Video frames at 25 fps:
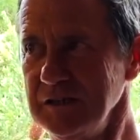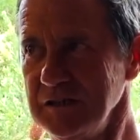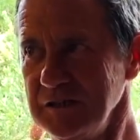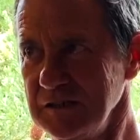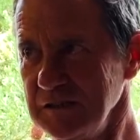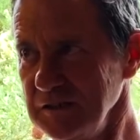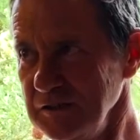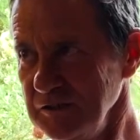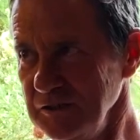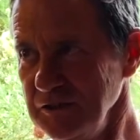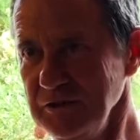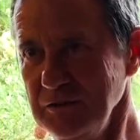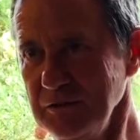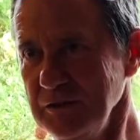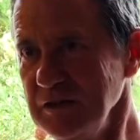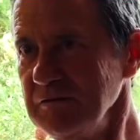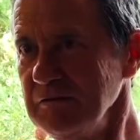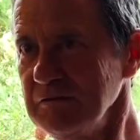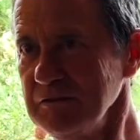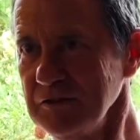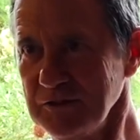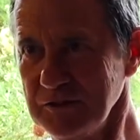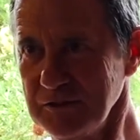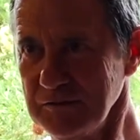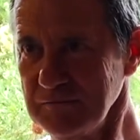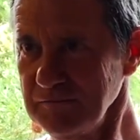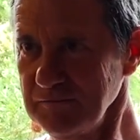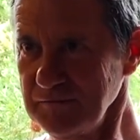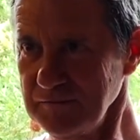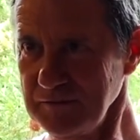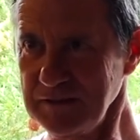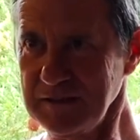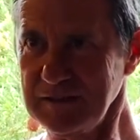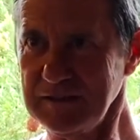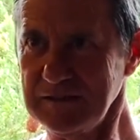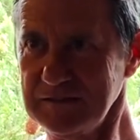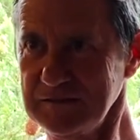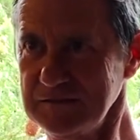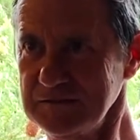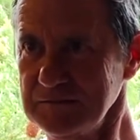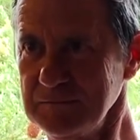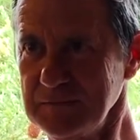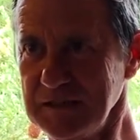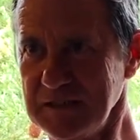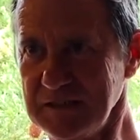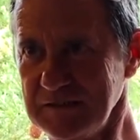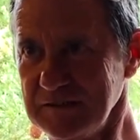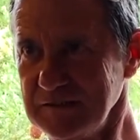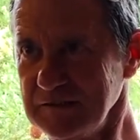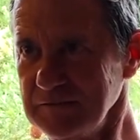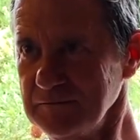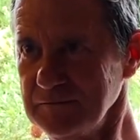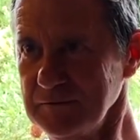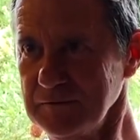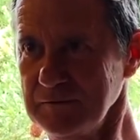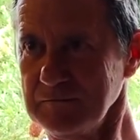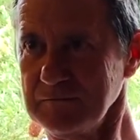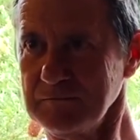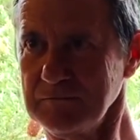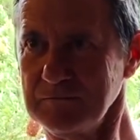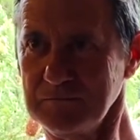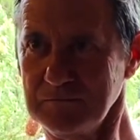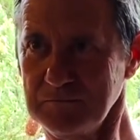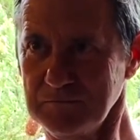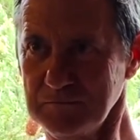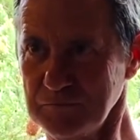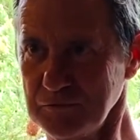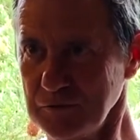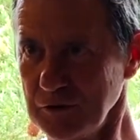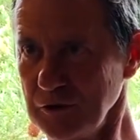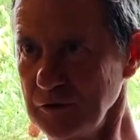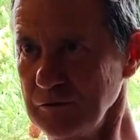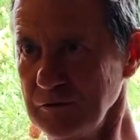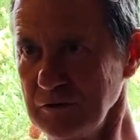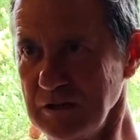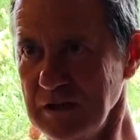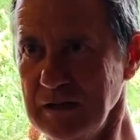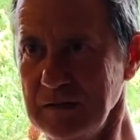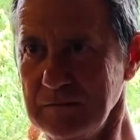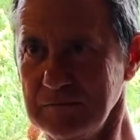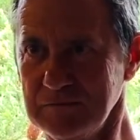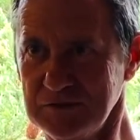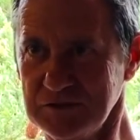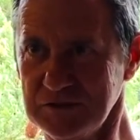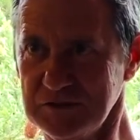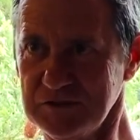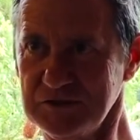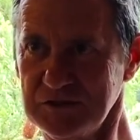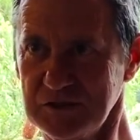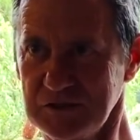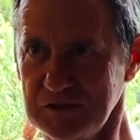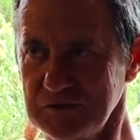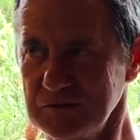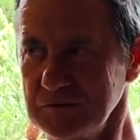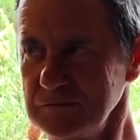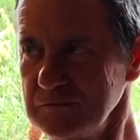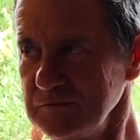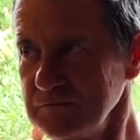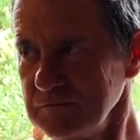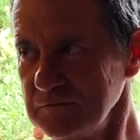you hear a lot of things about different programs, etc.